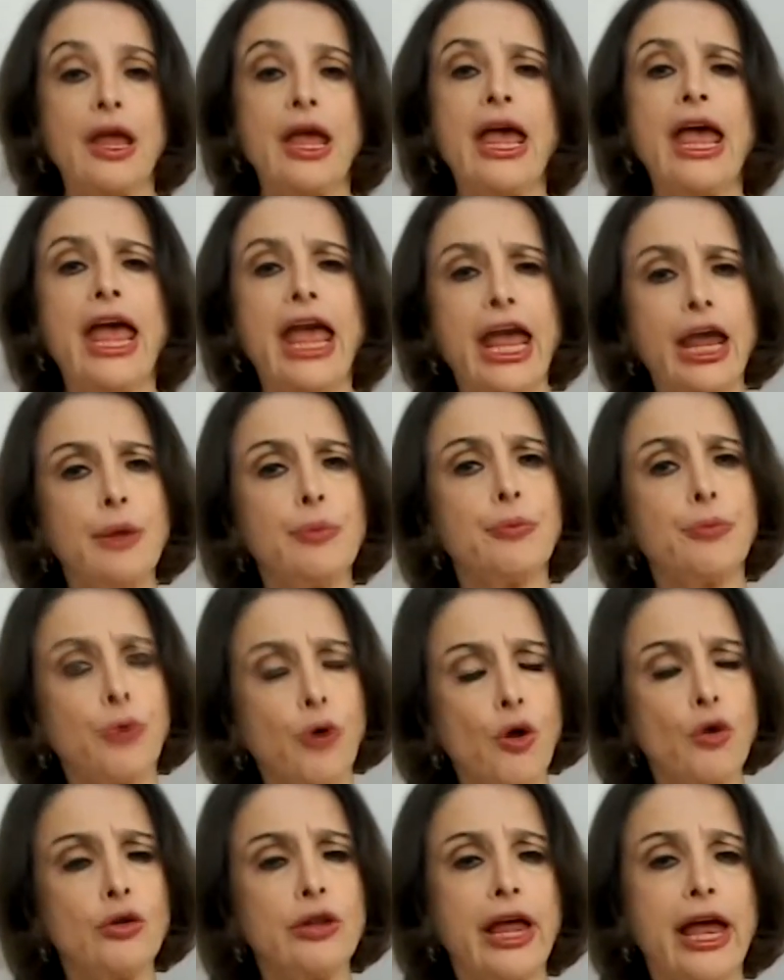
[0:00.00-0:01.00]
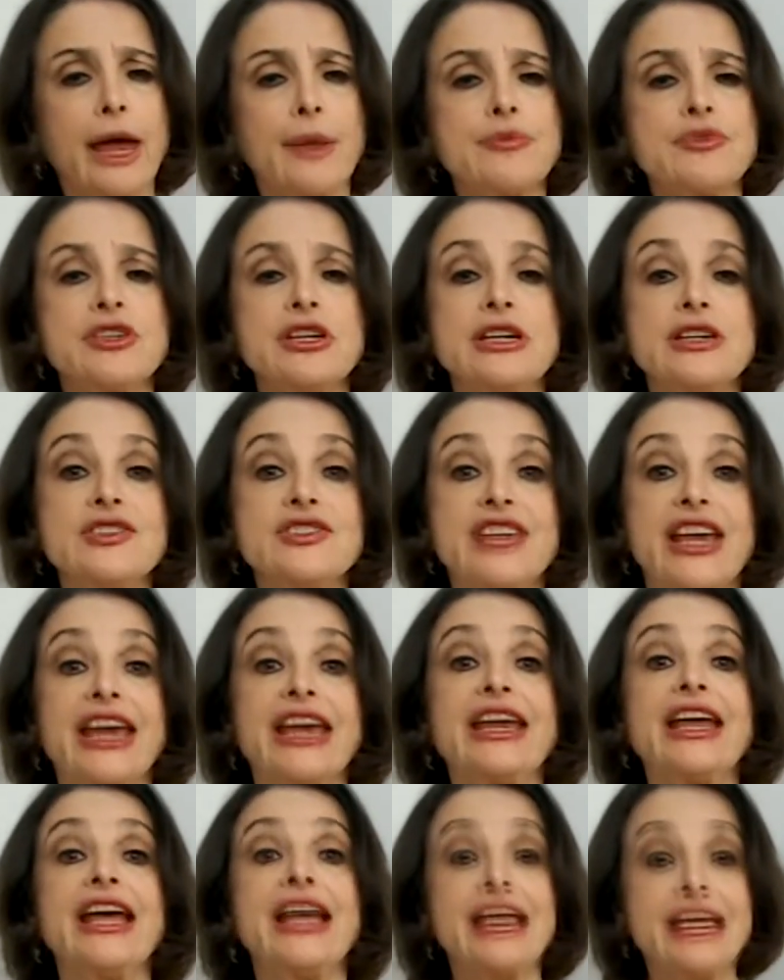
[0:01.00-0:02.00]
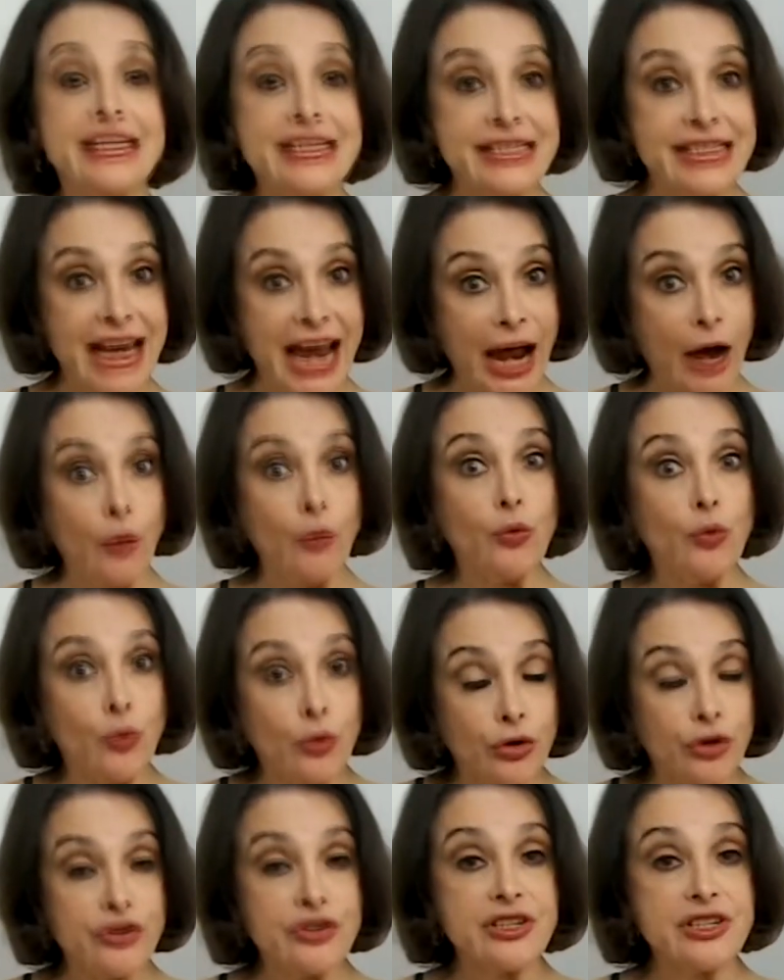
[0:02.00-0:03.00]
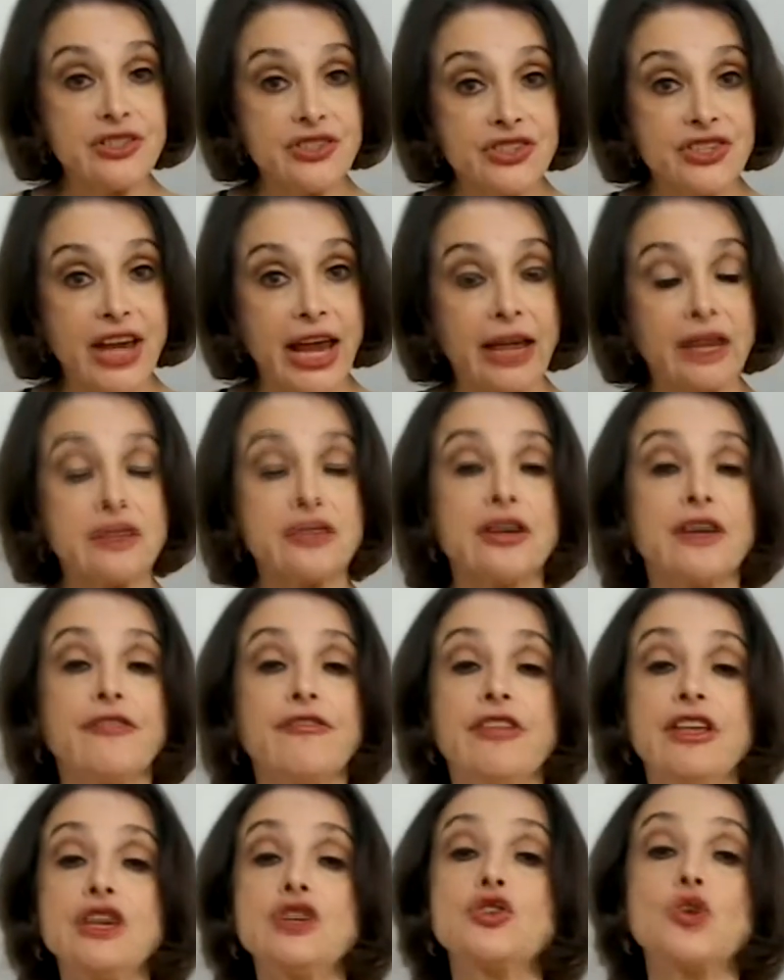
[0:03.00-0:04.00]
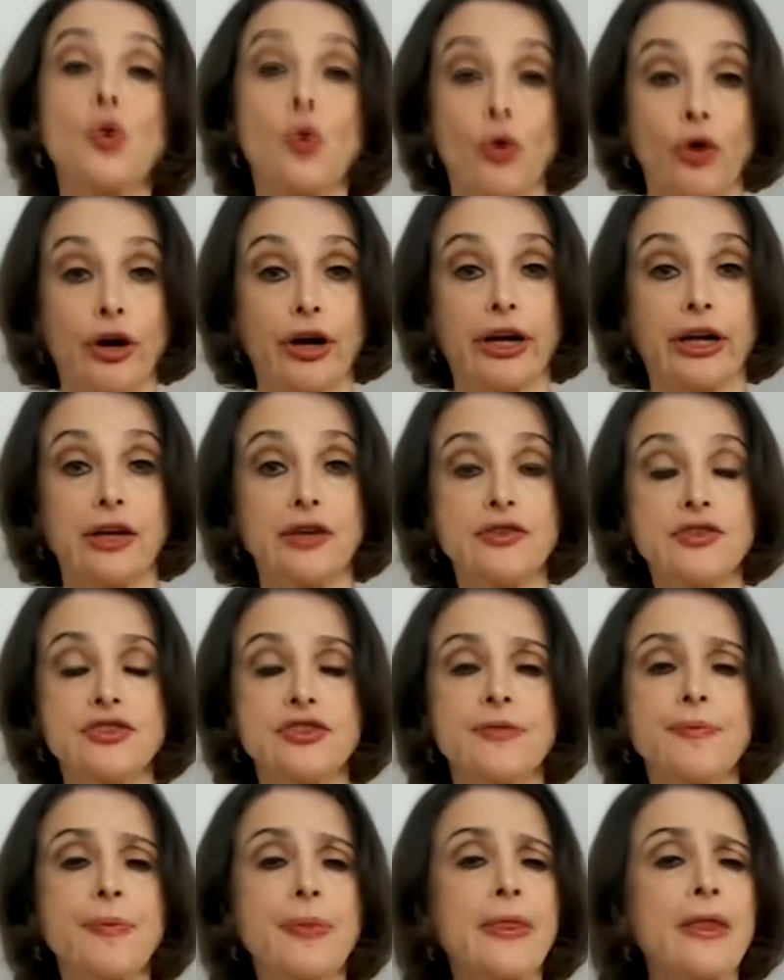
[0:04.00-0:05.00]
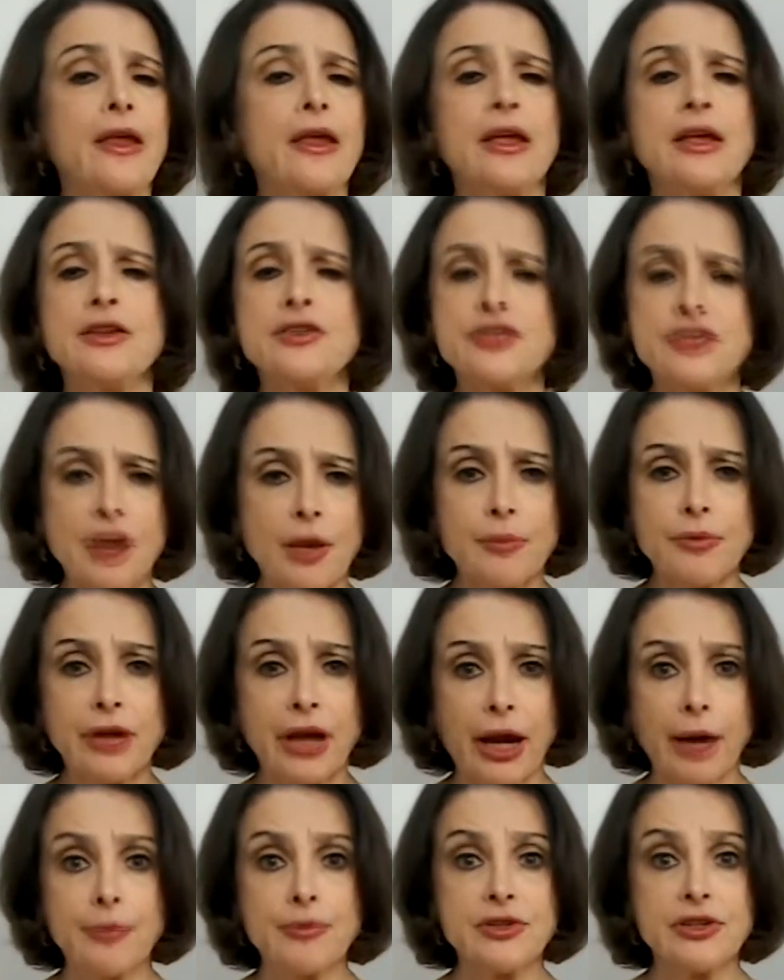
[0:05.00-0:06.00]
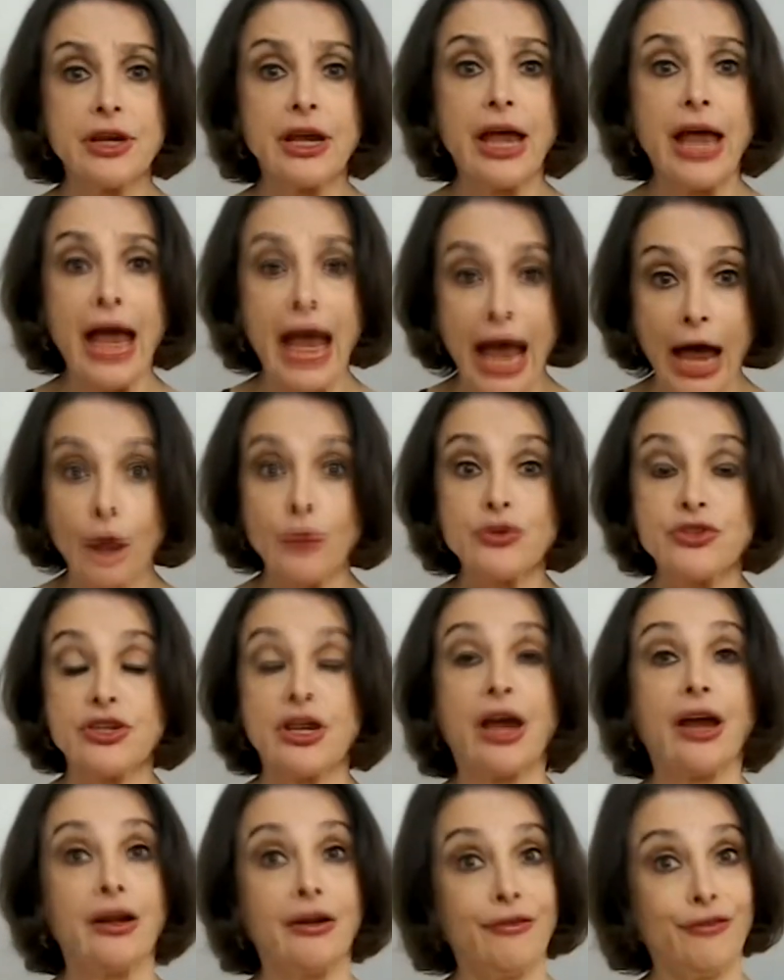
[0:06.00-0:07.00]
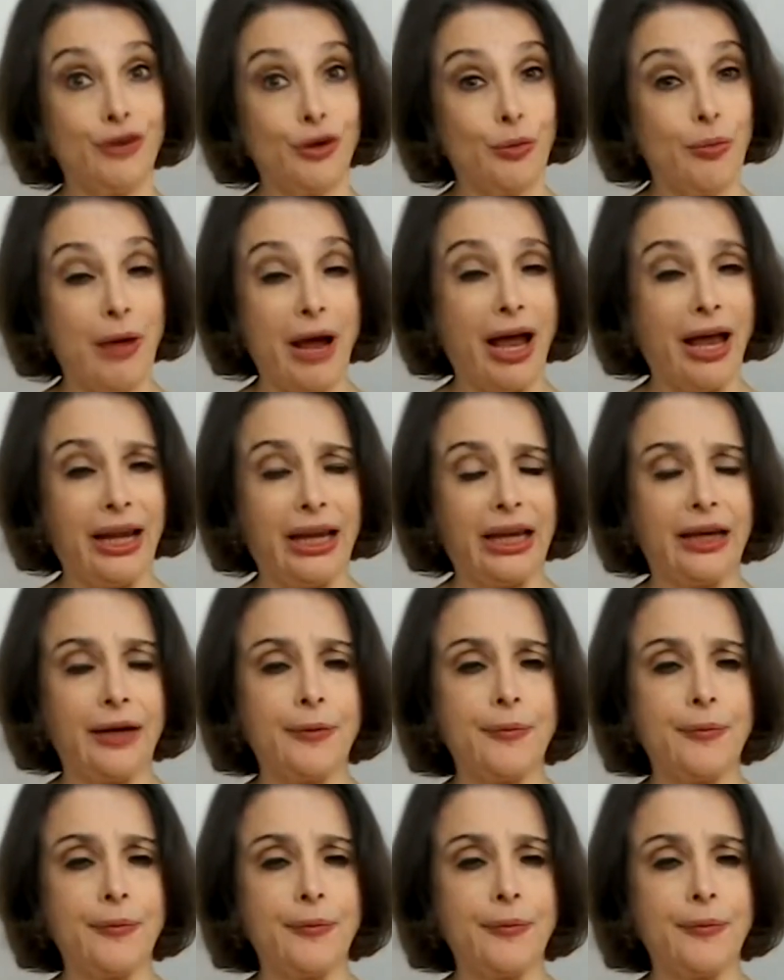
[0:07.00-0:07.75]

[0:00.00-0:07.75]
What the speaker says: A prolapse is a downward descent of these organs, sometimes outside of your body.